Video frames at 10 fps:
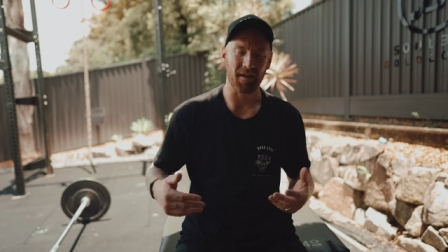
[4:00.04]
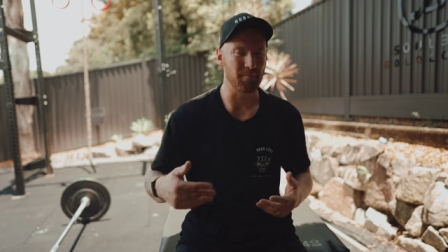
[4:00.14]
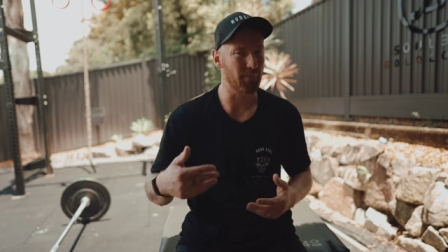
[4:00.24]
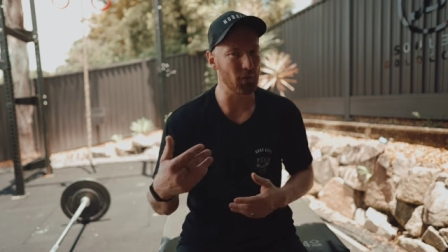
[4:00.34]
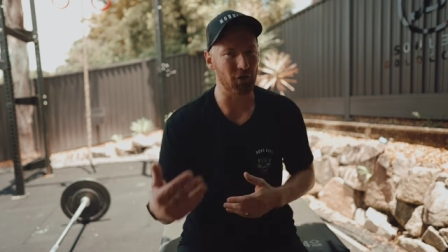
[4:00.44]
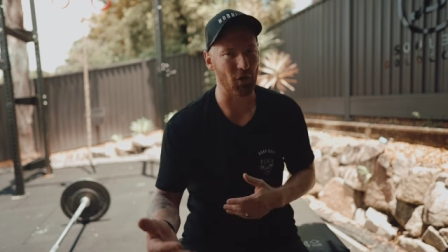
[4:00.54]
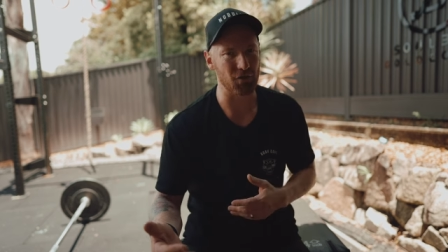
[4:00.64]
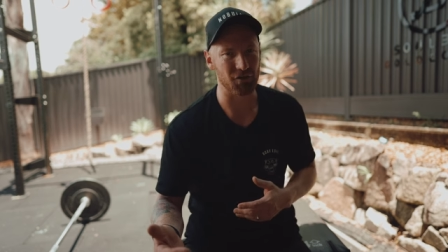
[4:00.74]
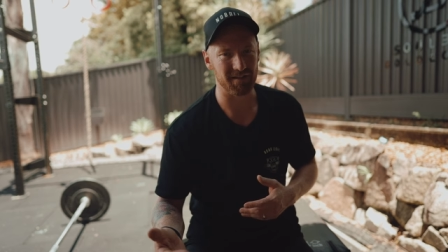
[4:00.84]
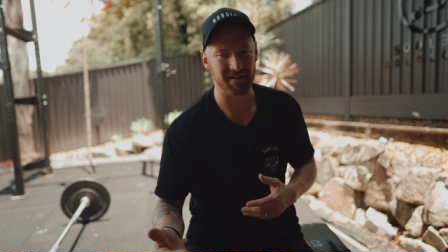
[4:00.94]
they employ
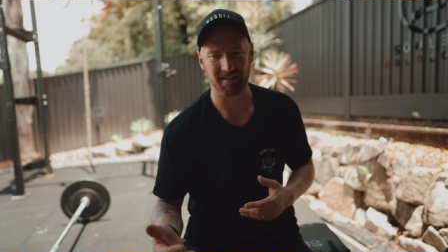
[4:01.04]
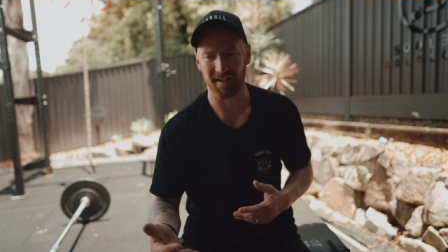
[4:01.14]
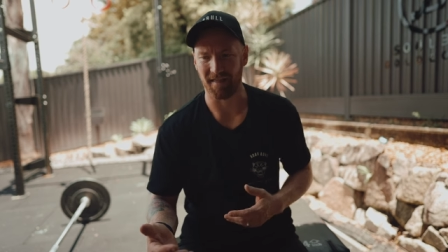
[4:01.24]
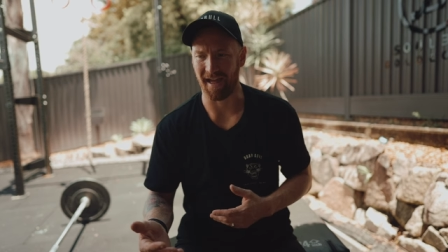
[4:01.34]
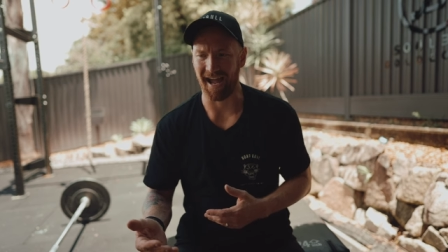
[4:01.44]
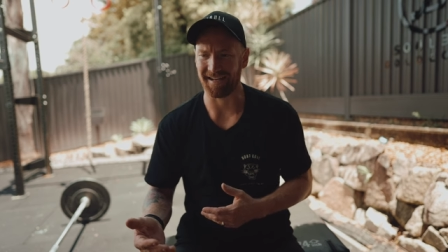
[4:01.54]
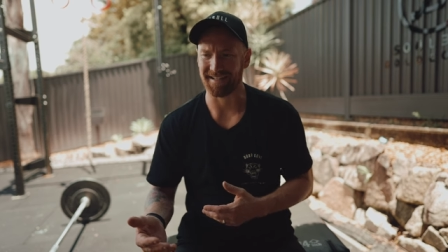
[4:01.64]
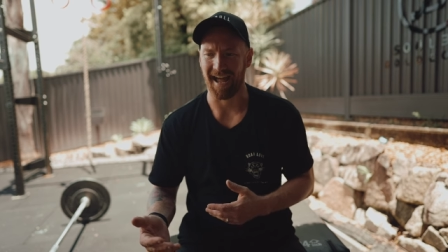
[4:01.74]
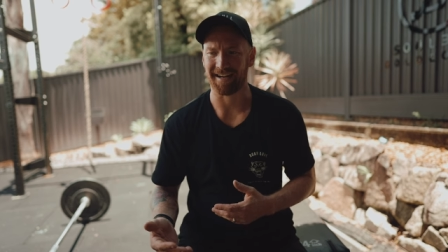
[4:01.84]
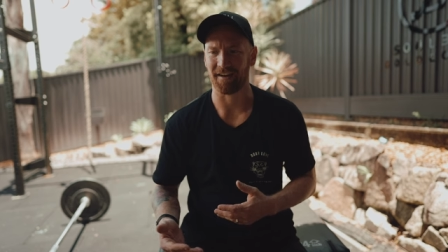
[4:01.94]
coaches that
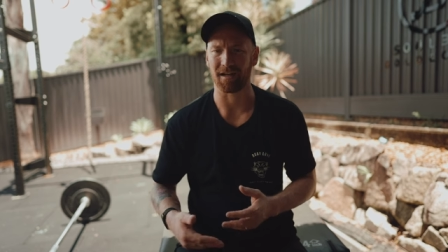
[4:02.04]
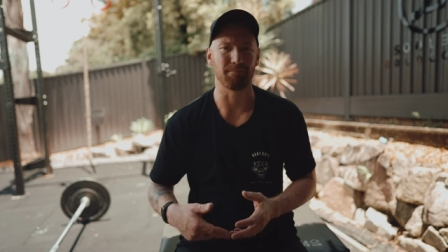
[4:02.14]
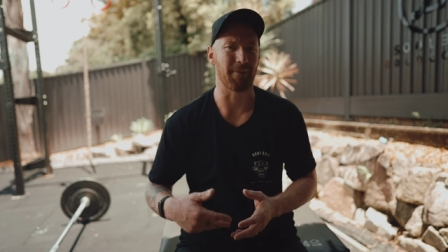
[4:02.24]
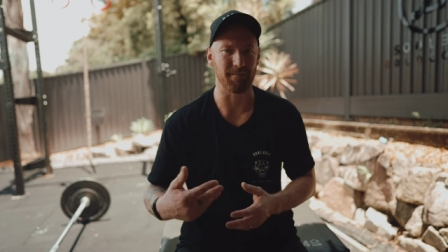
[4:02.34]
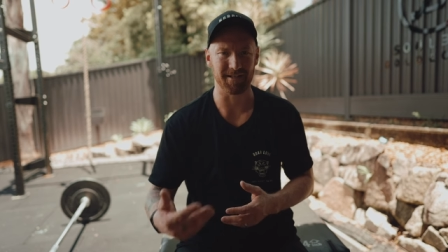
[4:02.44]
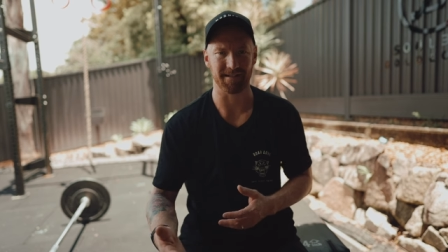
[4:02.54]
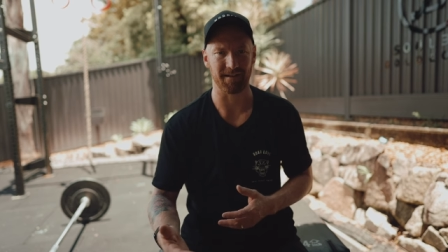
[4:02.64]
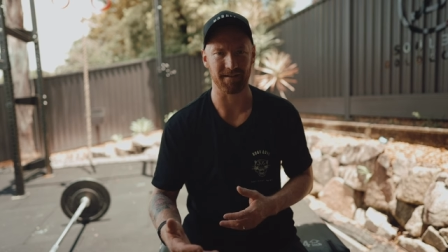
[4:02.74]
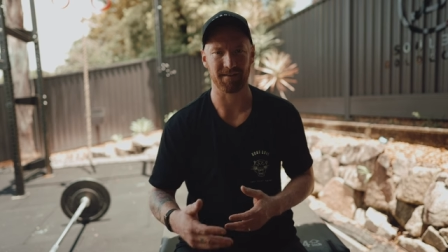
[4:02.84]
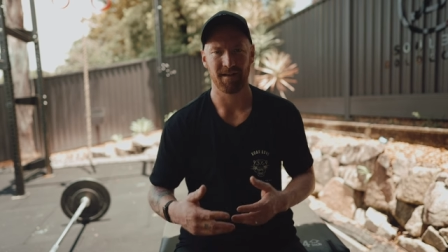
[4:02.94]
act like
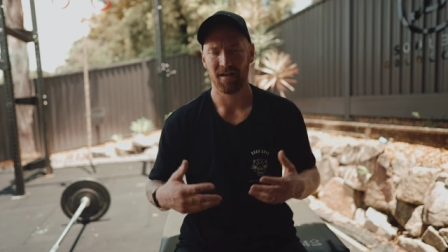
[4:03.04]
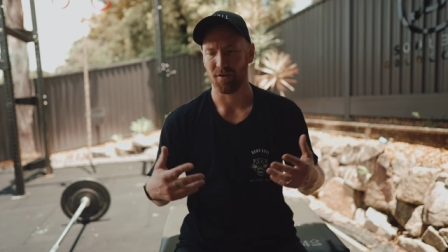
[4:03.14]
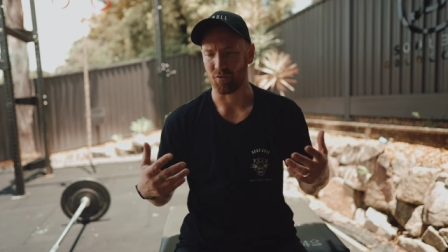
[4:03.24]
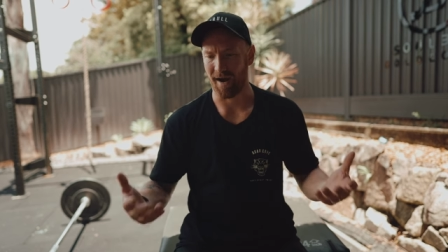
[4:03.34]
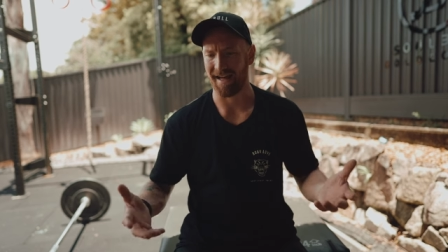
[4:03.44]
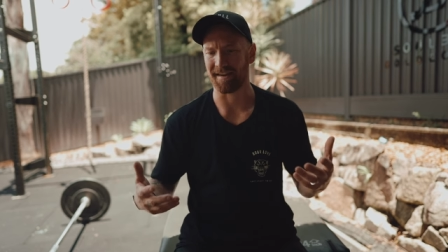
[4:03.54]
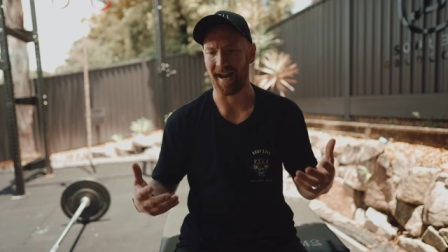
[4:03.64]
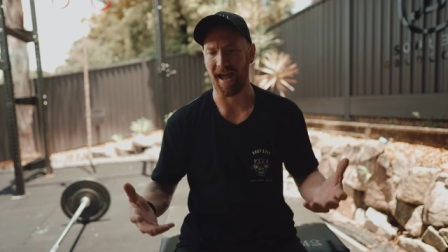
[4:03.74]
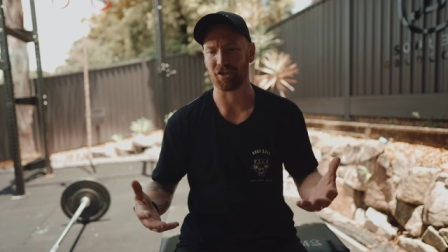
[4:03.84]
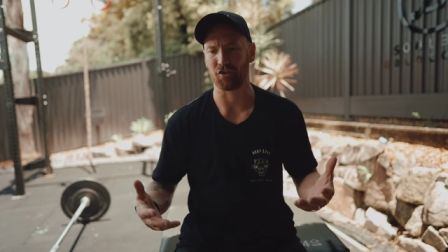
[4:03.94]
babysitters rather than
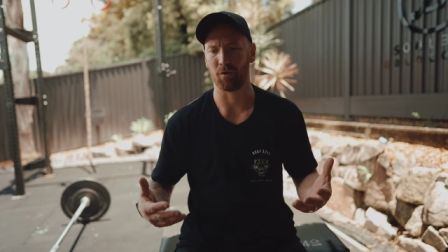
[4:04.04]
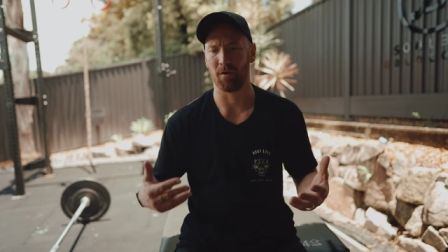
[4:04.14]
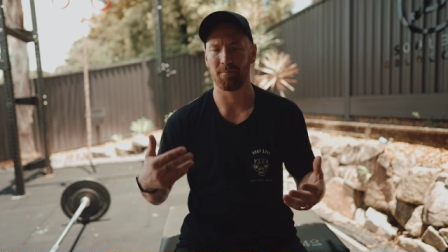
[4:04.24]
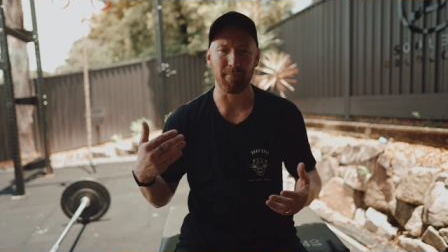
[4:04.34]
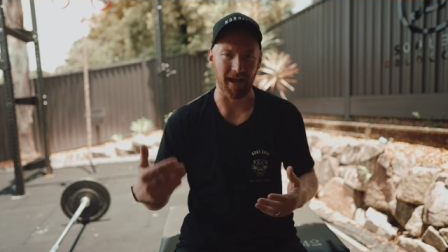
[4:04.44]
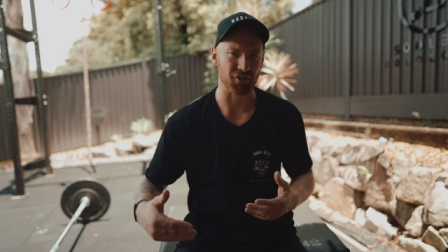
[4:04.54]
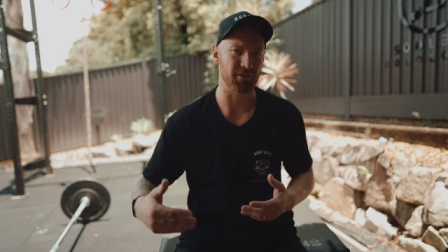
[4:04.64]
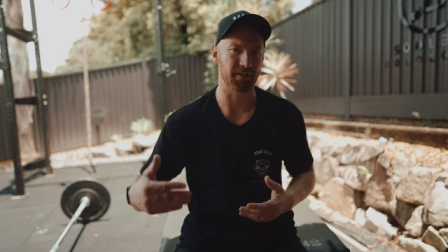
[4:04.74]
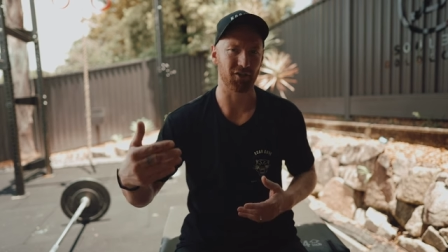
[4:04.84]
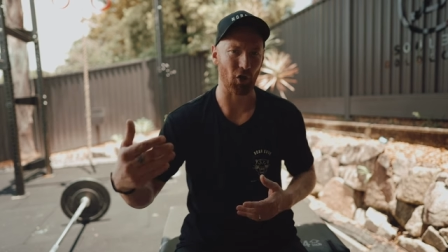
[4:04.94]
actual
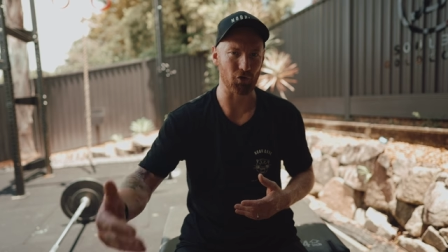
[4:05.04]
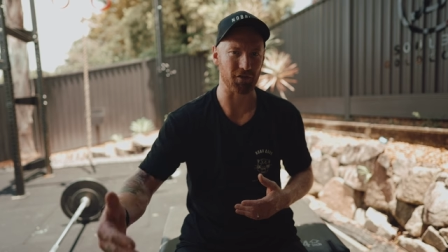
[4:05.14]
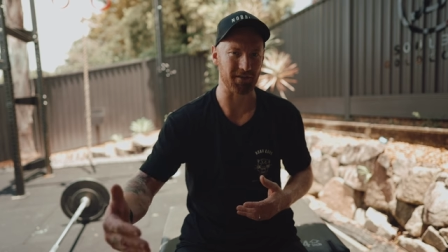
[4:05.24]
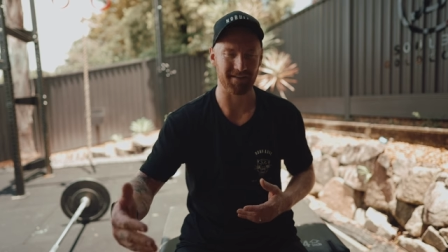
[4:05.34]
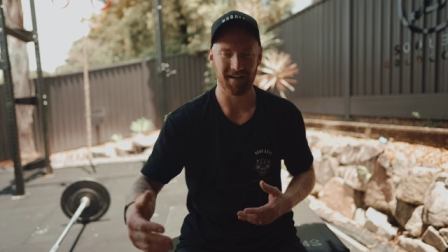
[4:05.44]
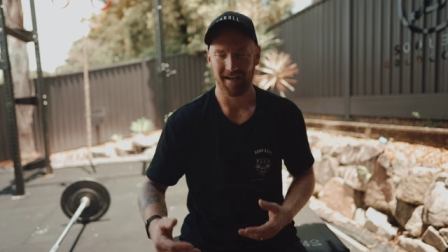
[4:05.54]
passionate coaches.